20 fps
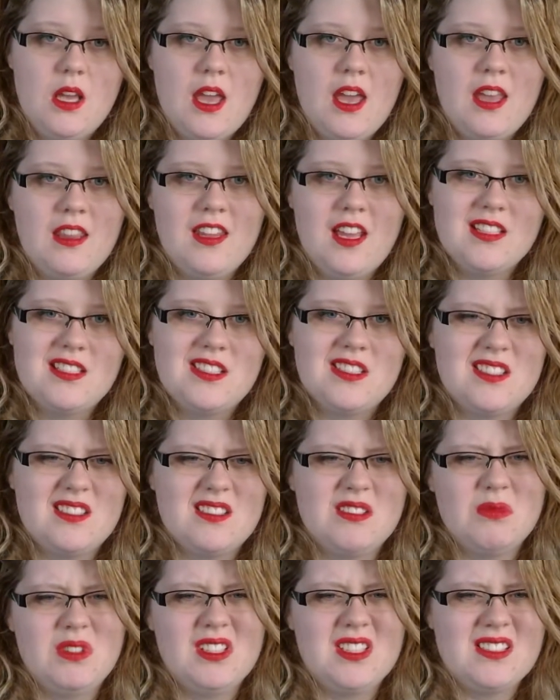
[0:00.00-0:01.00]
And
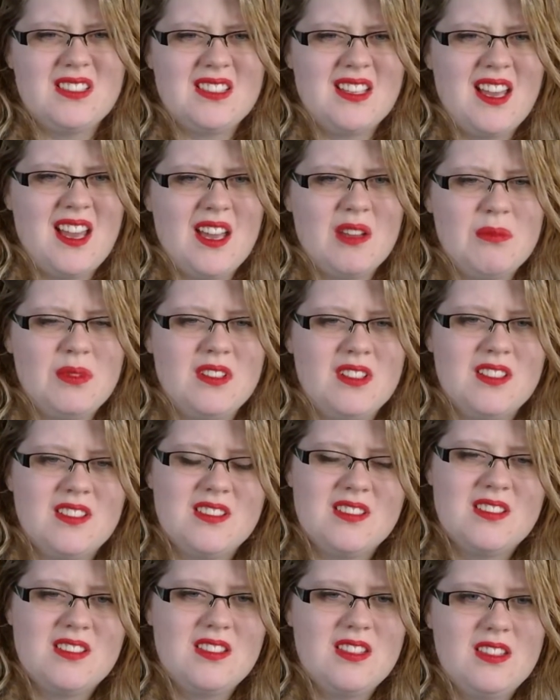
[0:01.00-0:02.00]
that's really sad
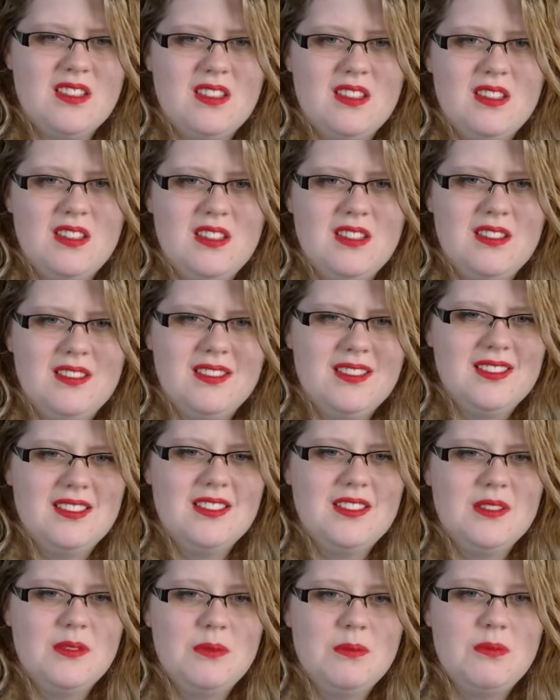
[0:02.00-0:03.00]
because
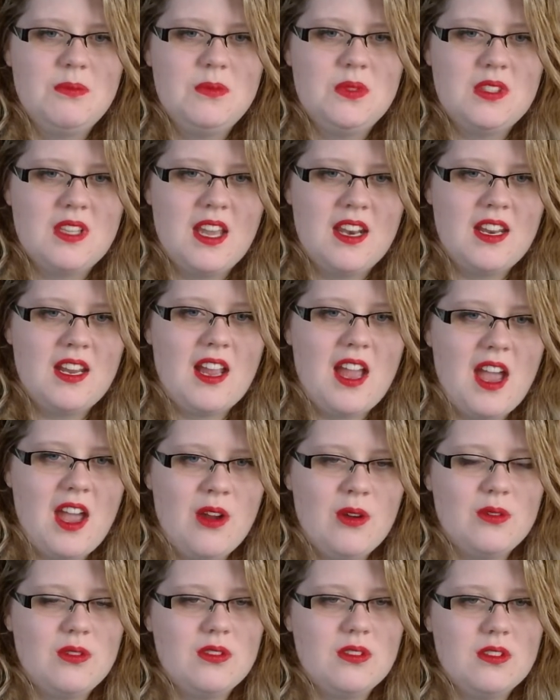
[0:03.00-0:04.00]
standing
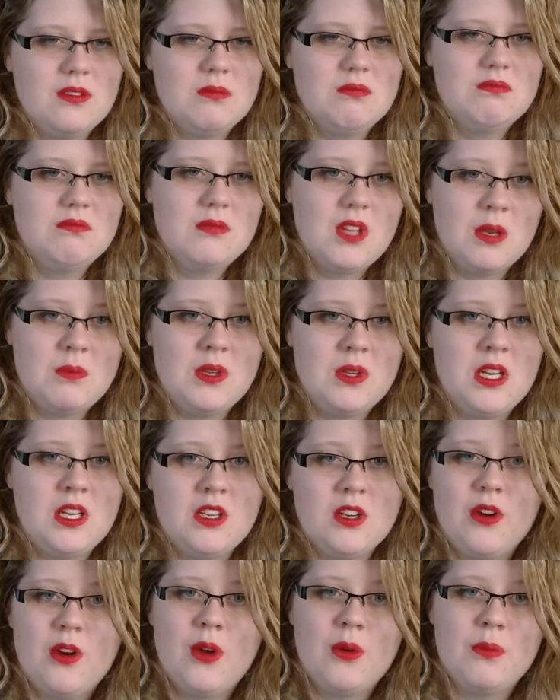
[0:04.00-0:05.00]
out and being
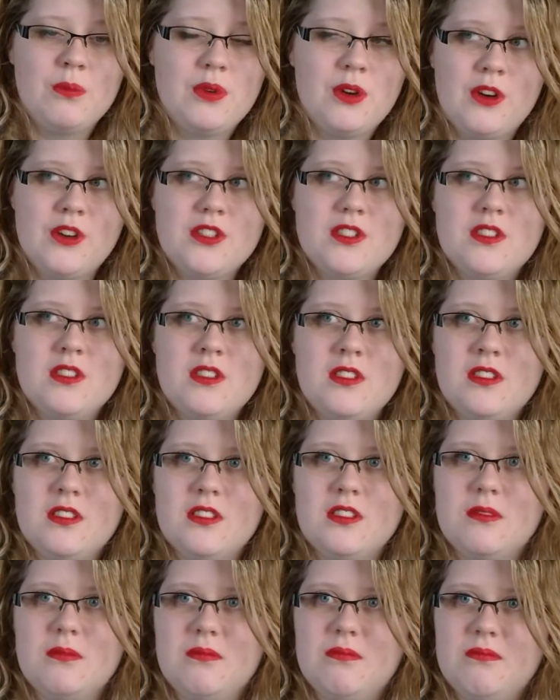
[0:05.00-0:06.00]
your own
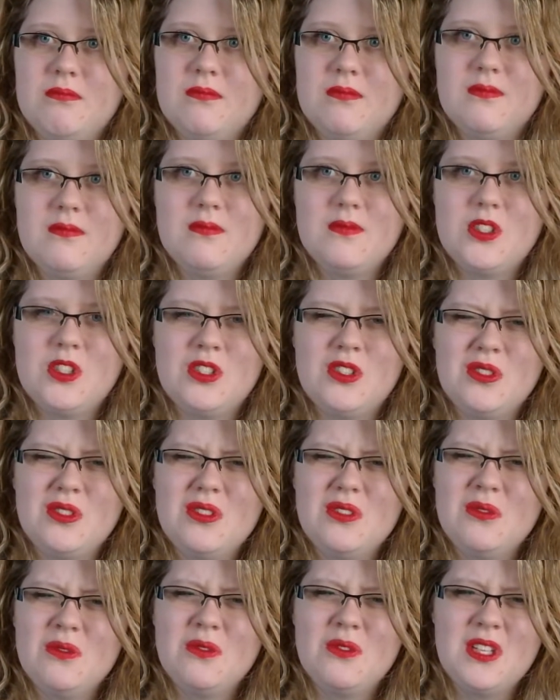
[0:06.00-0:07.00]
person
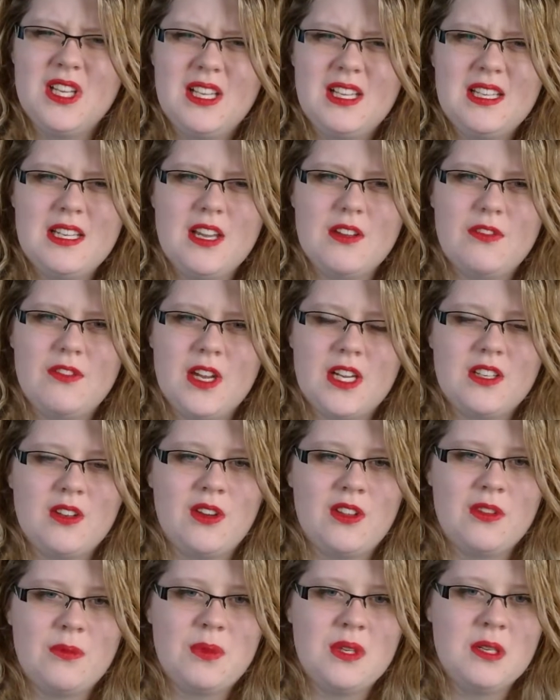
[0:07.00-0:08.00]
shouldn't really affect
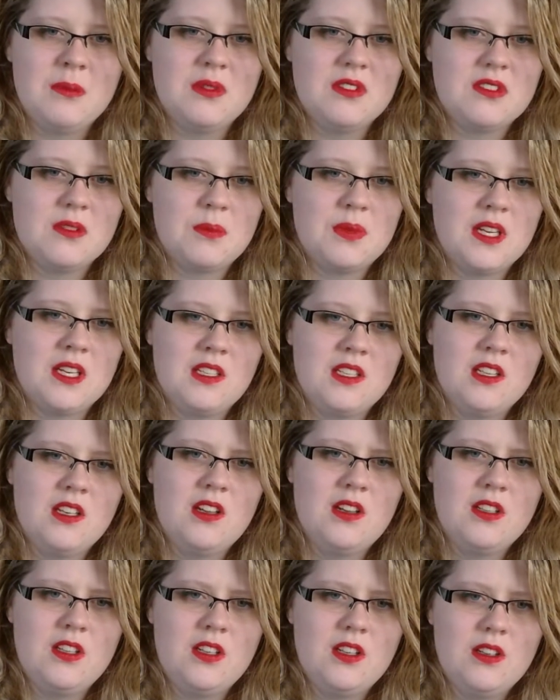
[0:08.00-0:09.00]
other people's opinion
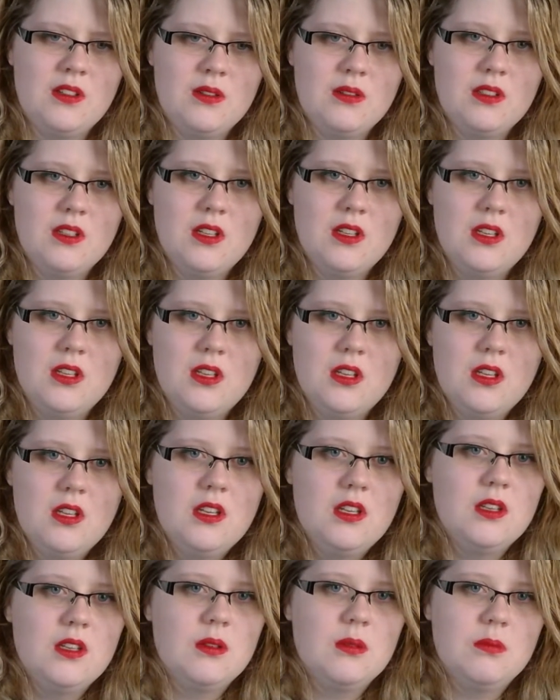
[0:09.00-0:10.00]
on you.
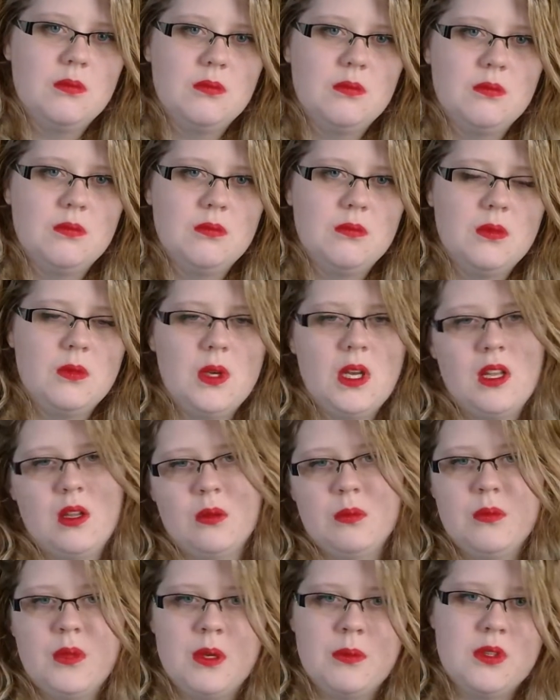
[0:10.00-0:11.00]
Oh,
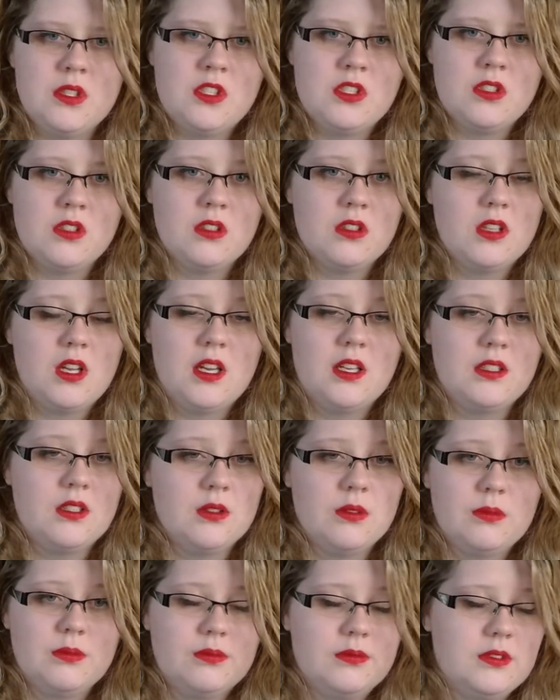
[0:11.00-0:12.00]
maybe it should. I
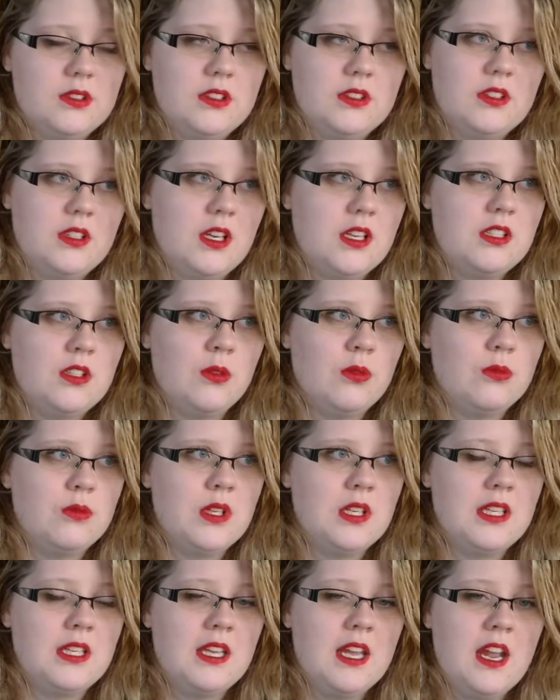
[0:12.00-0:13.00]
don't
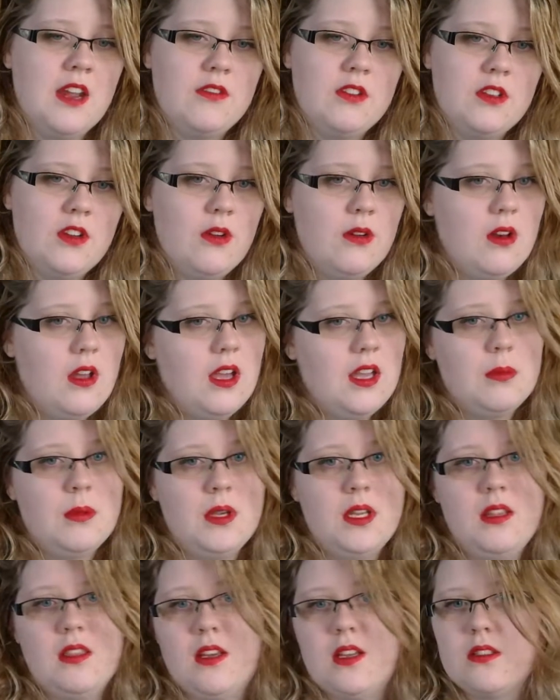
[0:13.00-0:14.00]
really care. If you don't like
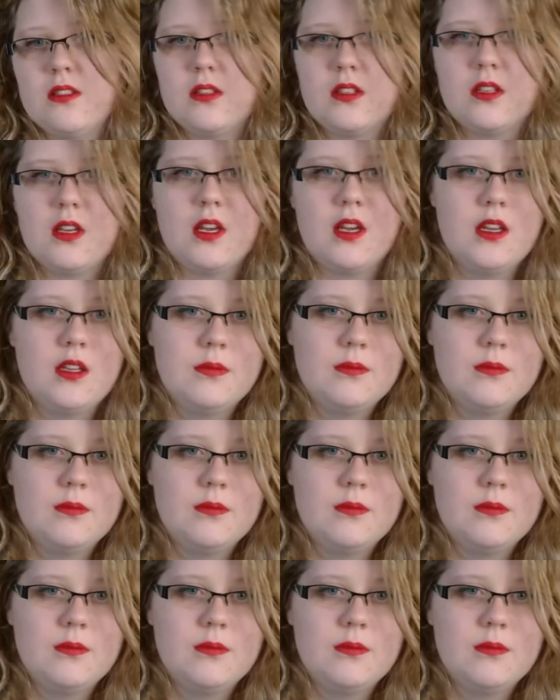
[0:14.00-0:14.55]
me, that's okay.